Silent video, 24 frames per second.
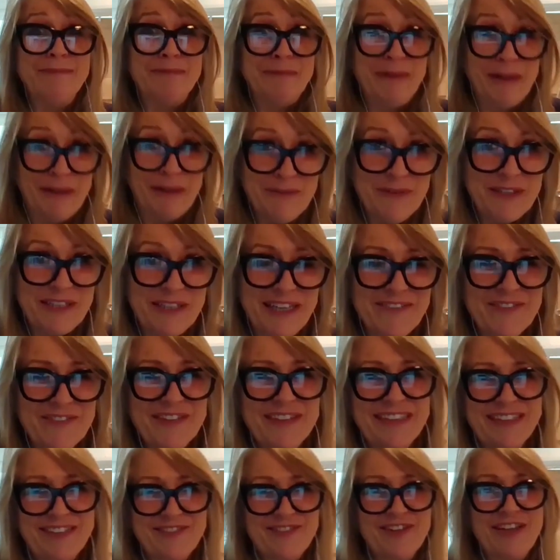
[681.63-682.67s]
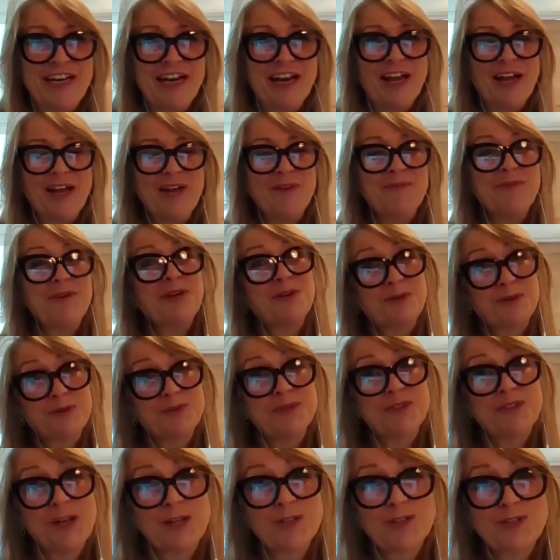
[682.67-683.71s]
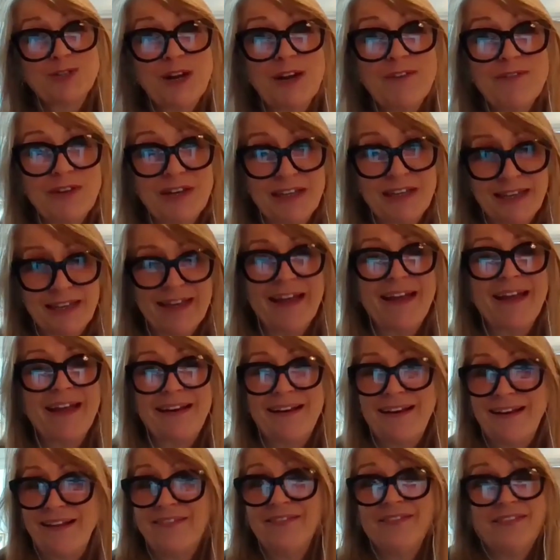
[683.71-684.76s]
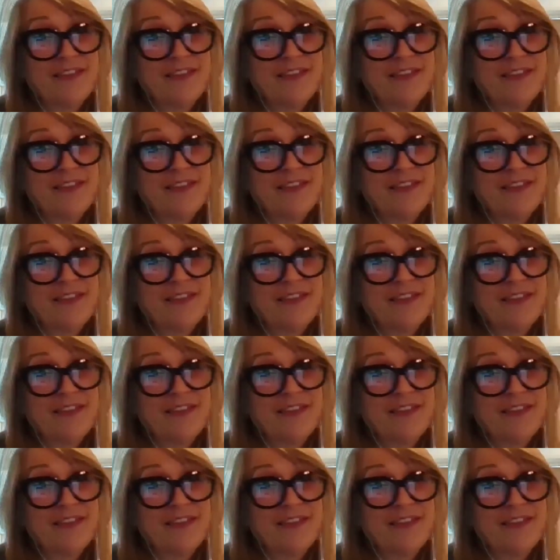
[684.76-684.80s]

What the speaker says: when we're given the green light, we can all start traveling again.